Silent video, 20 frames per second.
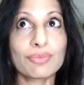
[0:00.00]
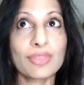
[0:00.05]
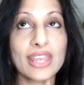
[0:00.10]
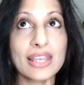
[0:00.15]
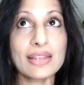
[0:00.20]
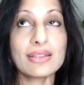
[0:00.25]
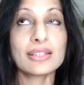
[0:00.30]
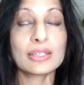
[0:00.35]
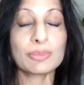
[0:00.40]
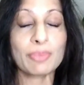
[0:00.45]

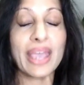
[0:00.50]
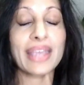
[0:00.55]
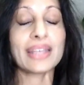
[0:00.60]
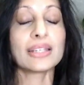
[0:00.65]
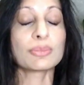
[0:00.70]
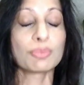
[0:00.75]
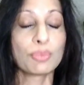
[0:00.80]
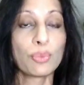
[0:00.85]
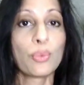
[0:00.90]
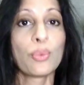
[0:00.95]
thins
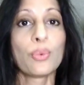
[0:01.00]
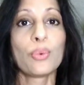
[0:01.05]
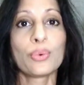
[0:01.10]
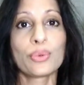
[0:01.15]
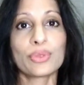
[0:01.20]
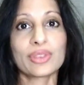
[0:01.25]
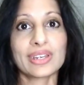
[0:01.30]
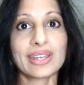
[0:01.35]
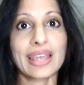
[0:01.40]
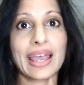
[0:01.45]
paint
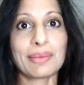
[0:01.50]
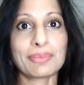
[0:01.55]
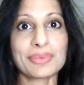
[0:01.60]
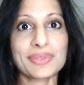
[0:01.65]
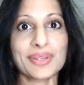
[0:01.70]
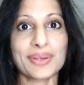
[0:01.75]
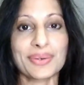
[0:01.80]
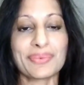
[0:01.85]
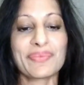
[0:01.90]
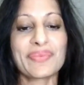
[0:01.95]
more than
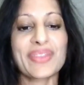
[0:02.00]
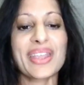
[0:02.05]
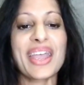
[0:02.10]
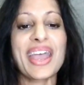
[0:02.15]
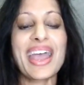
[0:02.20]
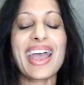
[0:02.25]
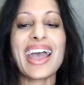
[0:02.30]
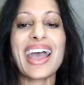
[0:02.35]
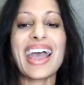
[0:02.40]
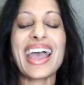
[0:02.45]
Gamsol.
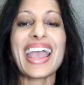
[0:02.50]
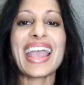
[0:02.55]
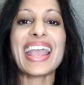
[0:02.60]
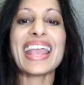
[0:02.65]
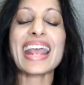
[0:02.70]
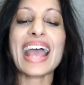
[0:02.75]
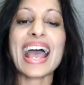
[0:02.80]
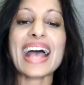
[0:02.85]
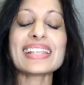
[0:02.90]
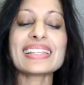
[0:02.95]

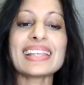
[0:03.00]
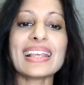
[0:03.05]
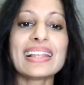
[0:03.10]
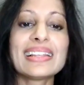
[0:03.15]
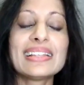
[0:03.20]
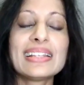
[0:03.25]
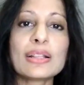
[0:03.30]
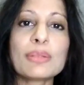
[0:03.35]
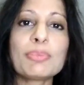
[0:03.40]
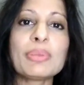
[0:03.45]
It has a
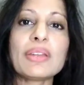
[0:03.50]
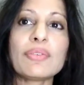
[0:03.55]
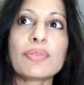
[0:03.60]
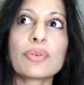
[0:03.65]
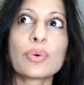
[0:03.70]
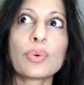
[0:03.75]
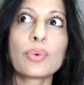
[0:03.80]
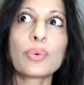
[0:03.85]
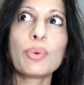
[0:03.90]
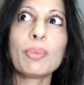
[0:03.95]
little bit
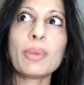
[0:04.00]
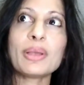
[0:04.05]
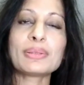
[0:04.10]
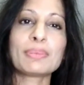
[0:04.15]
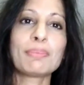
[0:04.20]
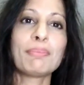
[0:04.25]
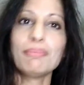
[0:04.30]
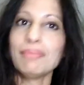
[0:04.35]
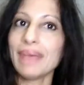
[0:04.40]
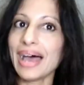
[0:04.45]
of
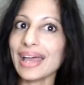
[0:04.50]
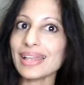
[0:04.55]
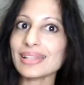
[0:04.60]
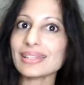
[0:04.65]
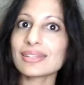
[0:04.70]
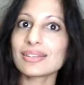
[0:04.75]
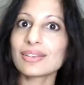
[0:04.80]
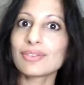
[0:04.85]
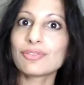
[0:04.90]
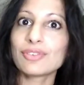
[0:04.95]
almost
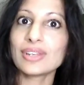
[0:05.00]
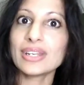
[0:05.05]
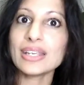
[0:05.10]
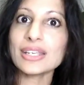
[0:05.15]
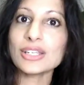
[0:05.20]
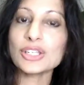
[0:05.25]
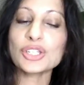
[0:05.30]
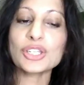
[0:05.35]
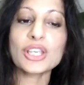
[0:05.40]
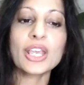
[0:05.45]
matte
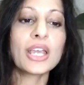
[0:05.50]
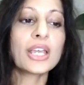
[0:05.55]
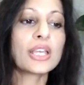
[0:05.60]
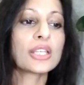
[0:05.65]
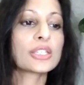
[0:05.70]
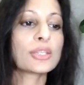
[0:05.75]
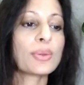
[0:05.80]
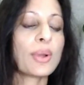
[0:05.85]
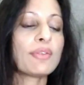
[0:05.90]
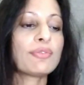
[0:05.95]
finish.
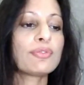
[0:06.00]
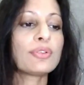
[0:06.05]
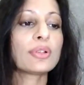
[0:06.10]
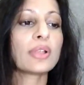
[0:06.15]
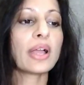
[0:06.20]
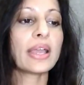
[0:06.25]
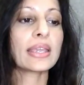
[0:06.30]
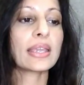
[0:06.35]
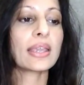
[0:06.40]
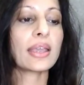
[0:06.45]
So I
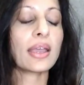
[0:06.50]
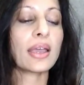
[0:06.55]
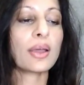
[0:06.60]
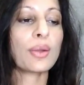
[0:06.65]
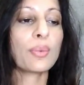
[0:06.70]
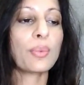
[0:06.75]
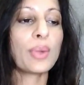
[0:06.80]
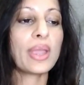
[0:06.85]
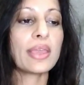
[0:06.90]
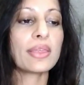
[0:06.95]
feel like
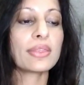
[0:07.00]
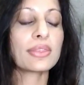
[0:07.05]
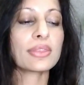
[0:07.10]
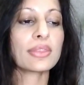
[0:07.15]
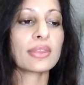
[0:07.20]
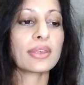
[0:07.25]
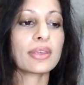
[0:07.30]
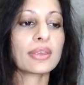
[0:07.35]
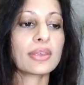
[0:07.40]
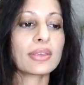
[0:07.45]
with
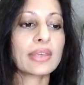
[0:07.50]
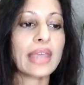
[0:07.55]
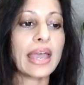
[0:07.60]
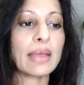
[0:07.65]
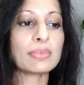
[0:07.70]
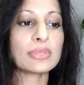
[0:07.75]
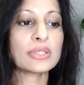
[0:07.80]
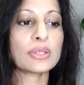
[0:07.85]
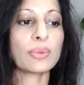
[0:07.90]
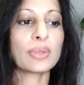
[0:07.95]

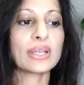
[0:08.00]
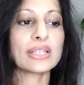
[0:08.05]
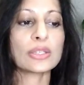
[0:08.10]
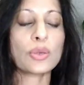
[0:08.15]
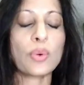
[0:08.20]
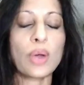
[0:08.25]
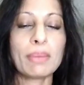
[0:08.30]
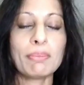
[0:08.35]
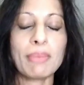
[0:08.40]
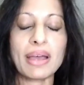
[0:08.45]
Gamsol it's
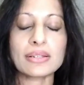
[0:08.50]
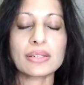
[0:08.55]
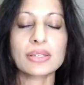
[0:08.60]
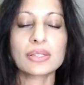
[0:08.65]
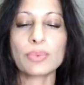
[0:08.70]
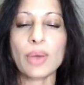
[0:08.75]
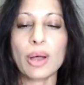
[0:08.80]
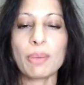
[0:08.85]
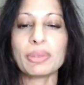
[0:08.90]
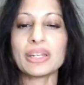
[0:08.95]
quite matte
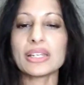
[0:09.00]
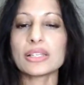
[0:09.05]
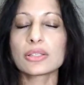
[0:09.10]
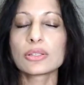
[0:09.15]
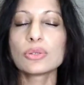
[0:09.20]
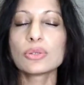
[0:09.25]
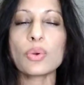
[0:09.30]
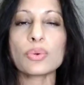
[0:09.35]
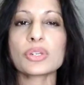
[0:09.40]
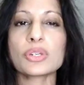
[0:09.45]
as well, but
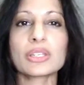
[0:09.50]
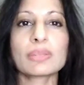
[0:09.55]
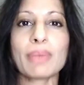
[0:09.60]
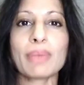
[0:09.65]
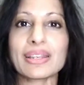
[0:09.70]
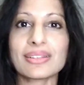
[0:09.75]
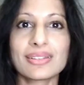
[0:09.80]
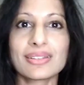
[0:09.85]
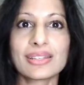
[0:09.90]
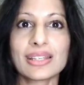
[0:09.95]
it's not as
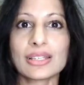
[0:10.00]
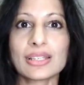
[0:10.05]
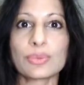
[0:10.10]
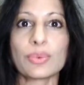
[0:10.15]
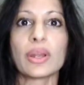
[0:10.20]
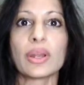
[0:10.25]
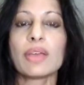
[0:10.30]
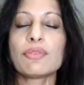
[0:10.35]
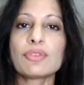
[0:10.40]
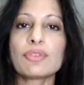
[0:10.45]
matte as
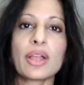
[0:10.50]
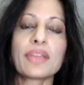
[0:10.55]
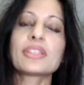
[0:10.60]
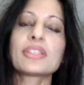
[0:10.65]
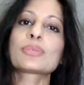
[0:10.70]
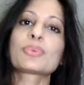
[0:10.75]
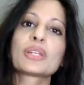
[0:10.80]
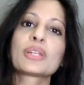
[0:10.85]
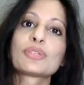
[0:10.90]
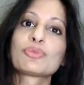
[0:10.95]
this one. I feel like
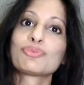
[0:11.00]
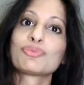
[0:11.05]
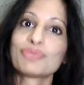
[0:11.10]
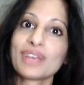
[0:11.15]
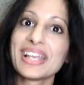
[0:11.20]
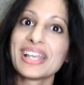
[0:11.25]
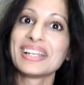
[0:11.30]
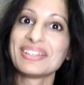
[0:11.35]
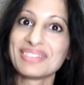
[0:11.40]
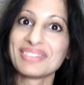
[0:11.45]
this one is
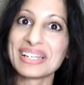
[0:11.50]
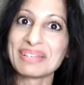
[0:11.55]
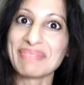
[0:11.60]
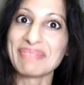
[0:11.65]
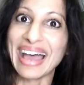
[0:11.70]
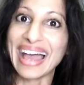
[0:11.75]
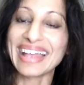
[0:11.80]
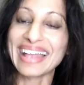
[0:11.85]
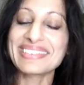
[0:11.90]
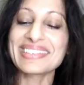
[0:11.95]
really, really
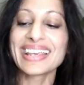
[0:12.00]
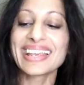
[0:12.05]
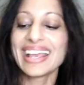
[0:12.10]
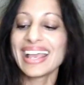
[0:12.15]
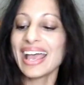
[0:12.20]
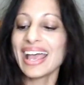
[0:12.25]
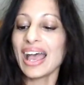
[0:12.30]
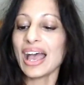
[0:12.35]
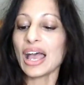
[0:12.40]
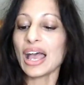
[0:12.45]
matte.
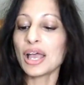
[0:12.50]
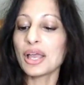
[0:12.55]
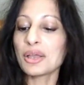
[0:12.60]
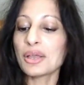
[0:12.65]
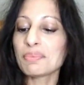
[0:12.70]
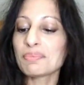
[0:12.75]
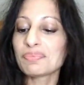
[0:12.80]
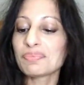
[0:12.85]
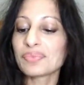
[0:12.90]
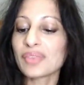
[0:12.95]

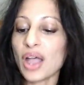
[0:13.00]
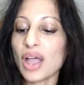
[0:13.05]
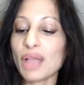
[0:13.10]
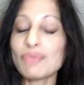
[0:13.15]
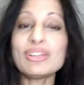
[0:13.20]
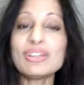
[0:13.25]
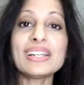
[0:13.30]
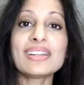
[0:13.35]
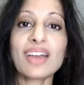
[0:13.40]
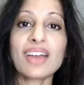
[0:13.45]
Um,
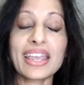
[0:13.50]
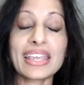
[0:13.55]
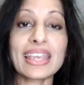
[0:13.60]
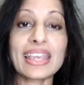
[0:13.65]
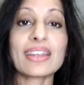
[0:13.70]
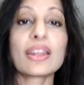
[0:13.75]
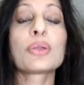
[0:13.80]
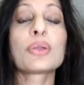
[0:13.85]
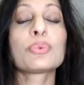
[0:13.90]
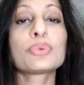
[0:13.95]
I really
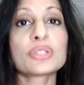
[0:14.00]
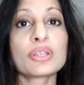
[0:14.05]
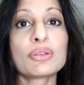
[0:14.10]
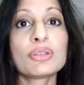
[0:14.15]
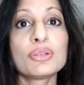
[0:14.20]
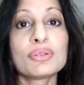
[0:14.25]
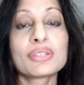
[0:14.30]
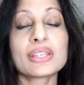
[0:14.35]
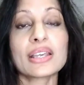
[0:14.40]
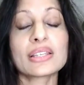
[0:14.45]
like it and I also
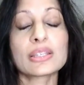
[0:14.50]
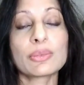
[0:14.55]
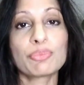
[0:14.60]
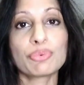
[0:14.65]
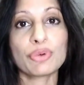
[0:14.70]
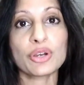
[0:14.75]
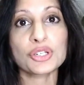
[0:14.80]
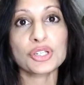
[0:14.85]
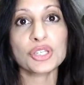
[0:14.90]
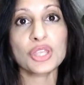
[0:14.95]
use it as a
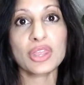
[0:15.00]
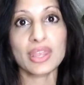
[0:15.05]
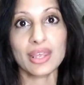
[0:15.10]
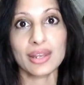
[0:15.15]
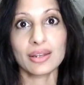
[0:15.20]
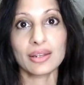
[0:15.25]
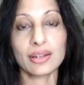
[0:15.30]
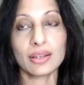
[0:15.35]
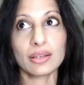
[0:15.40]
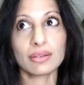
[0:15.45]
brush
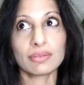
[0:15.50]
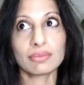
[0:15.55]
thin